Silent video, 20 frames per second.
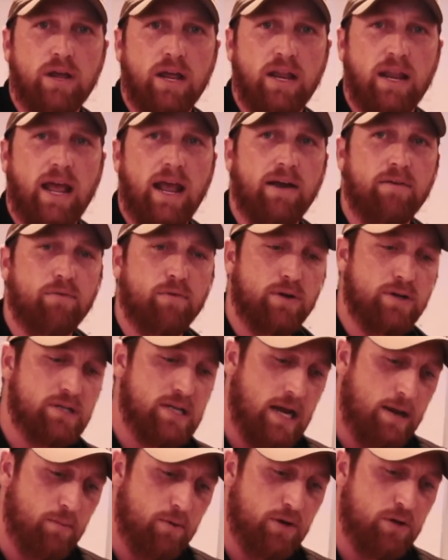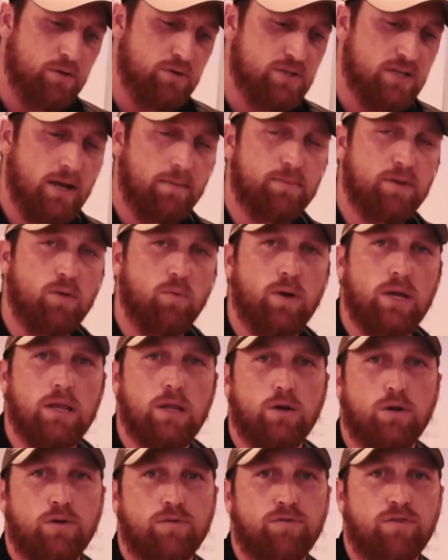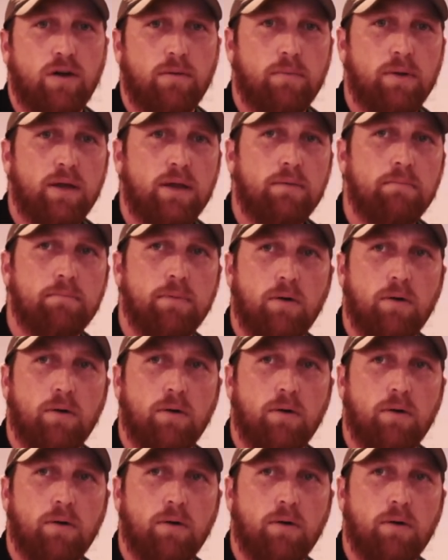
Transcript: And every time we do something, we learn from it,